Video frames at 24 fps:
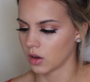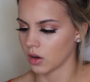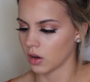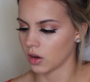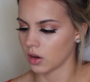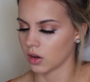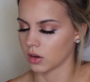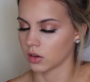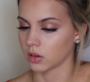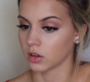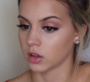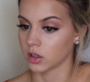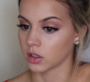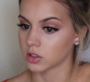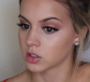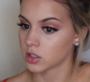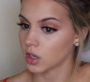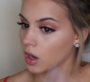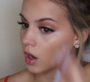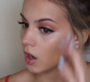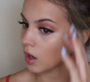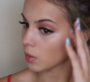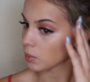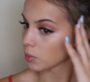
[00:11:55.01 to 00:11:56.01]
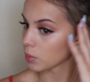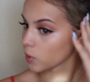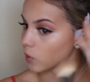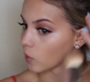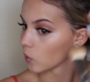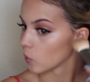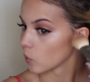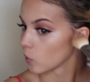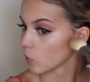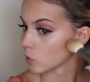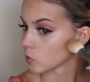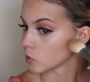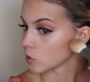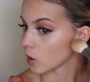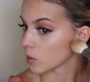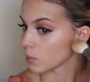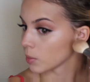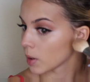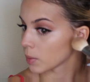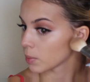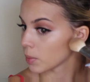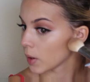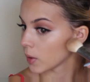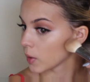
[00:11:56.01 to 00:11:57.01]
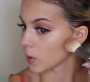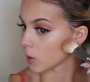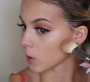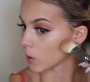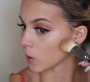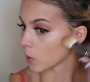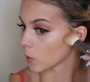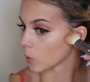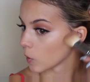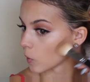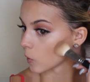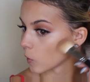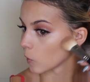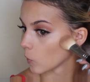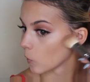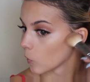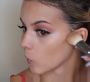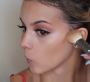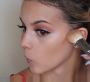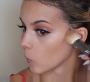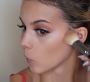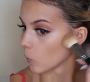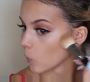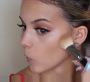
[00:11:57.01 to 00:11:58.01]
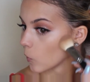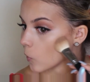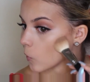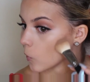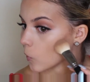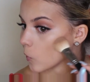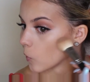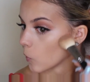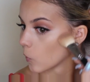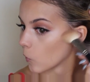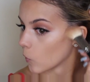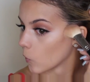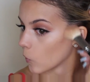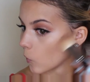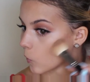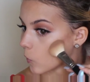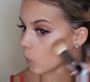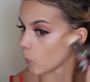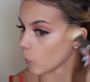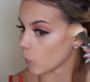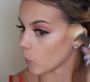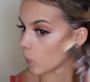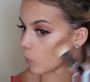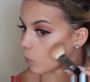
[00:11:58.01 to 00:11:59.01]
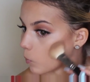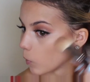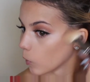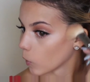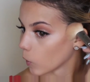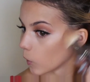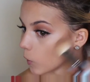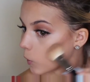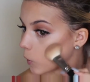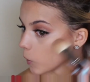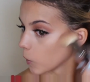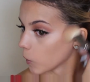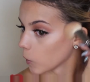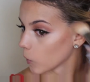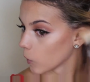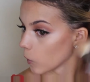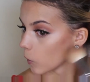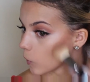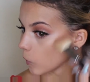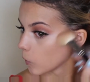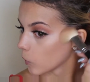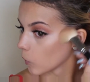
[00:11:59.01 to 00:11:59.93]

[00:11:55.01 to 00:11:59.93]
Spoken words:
on the top, starting back by the ear, and blending it.